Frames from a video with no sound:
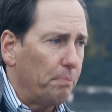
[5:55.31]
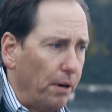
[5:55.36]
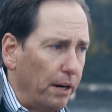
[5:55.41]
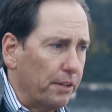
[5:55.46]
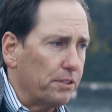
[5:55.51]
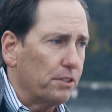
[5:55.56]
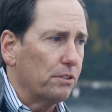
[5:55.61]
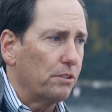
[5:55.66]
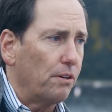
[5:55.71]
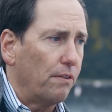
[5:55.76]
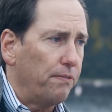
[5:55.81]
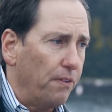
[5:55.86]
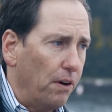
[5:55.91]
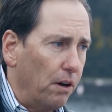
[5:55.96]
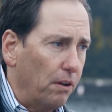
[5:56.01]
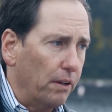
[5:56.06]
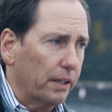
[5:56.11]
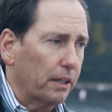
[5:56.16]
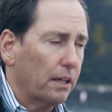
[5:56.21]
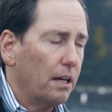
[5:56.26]
prices are
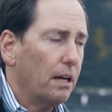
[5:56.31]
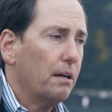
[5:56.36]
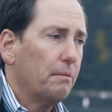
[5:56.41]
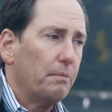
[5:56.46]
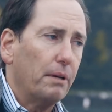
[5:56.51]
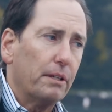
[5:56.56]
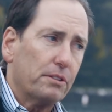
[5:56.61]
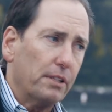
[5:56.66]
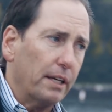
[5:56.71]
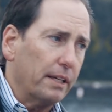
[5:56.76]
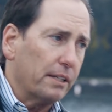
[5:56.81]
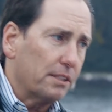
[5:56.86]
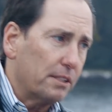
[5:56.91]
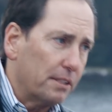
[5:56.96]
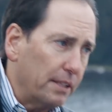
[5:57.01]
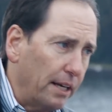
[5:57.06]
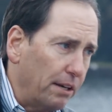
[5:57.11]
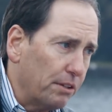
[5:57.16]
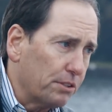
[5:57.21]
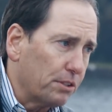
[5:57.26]
falling. I'm not saying
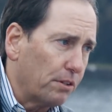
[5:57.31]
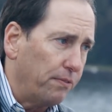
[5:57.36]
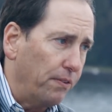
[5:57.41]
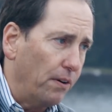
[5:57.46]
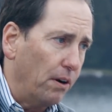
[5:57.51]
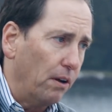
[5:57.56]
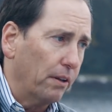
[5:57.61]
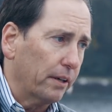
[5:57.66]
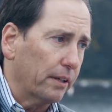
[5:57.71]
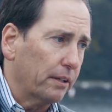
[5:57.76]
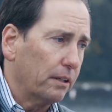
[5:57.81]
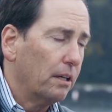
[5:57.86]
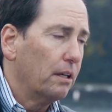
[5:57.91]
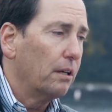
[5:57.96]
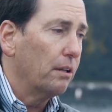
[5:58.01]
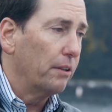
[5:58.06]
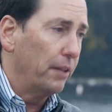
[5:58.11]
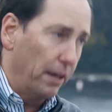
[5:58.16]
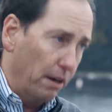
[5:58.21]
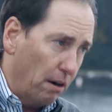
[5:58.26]
sales are falling,
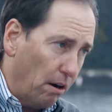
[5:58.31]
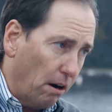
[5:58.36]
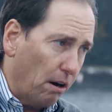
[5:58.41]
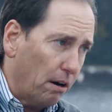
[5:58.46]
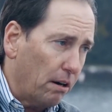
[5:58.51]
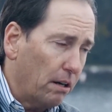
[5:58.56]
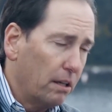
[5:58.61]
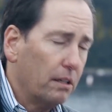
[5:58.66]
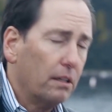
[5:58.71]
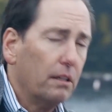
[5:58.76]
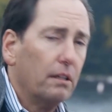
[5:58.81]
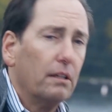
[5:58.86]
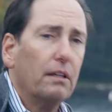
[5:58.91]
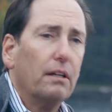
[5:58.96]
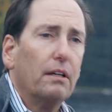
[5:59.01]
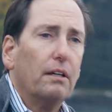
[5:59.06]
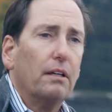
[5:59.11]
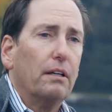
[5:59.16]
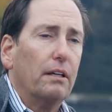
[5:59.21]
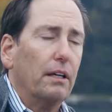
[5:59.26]
they are.
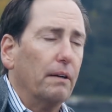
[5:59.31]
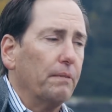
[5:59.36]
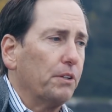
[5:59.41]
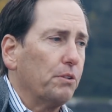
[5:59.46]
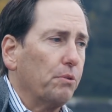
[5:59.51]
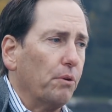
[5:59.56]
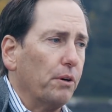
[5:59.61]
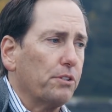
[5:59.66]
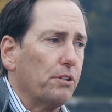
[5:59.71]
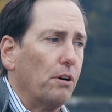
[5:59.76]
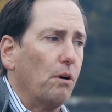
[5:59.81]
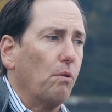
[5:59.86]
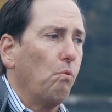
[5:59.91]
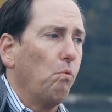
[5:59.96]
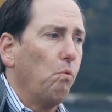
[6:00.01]
Inventories are